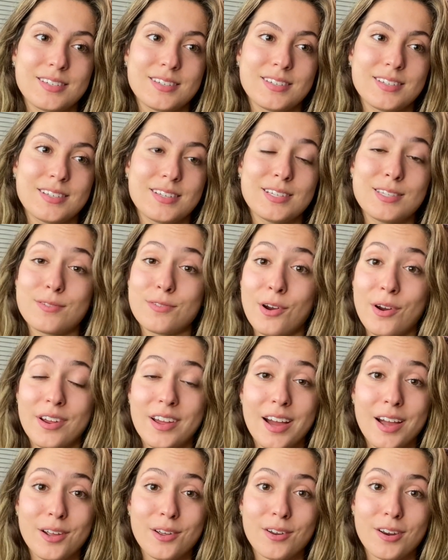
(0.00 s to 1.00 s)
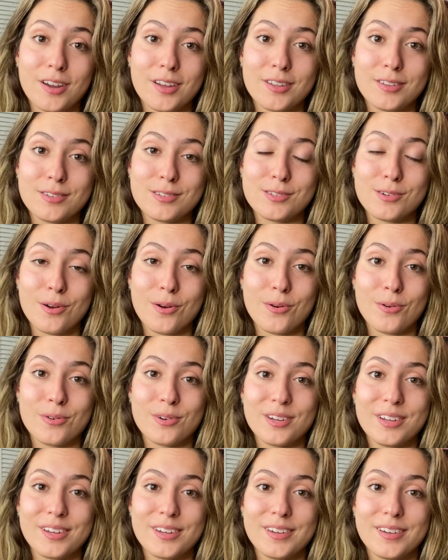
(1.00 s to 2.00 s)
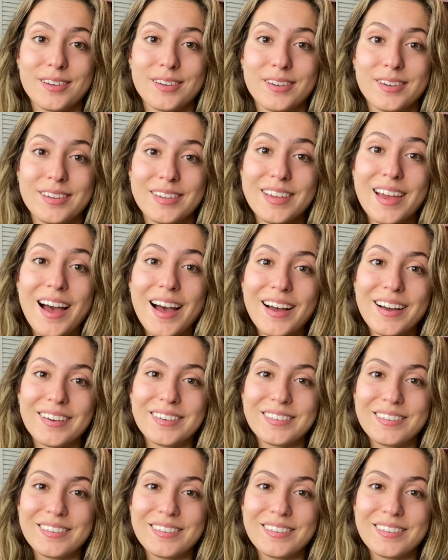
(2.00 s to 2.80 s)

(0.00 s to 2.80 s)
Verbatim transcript: is very accurate. So, yeah,